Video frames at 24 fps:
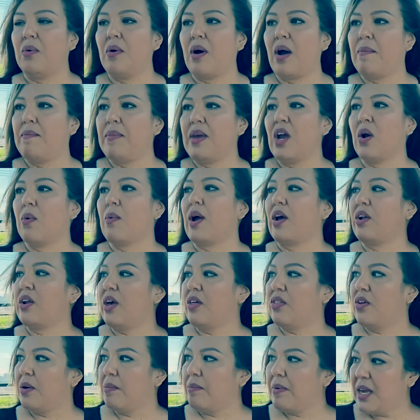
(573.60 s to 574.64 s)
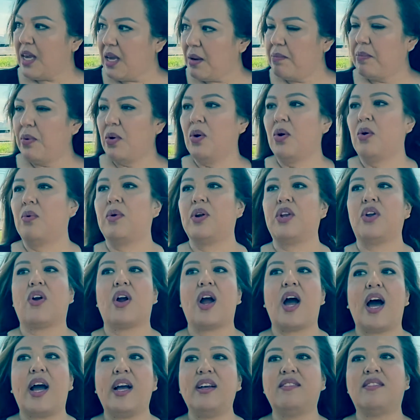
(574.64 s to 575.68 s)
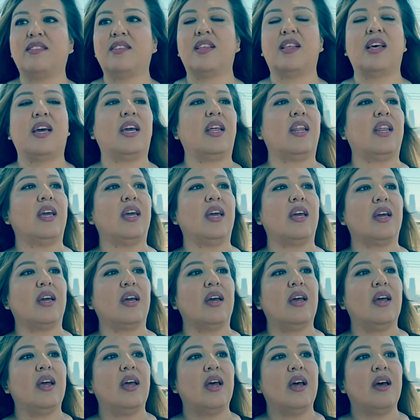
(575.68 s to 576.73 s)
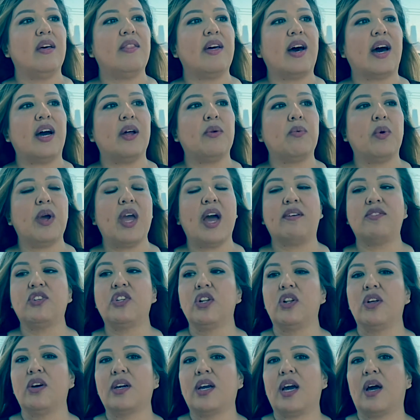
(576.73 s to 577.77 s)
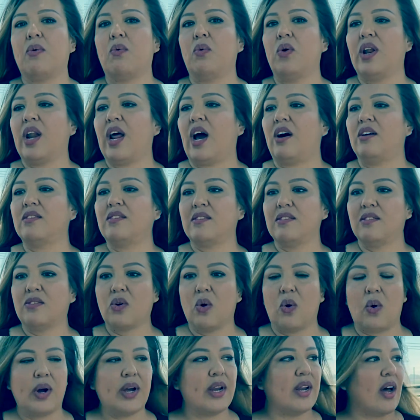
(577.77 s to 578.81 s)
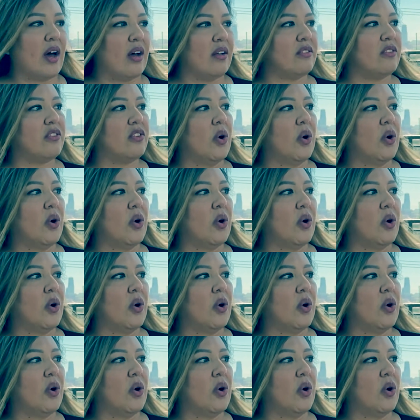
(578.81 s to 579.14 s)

be around other people, when you're isolating, that we have to look at what else is going on.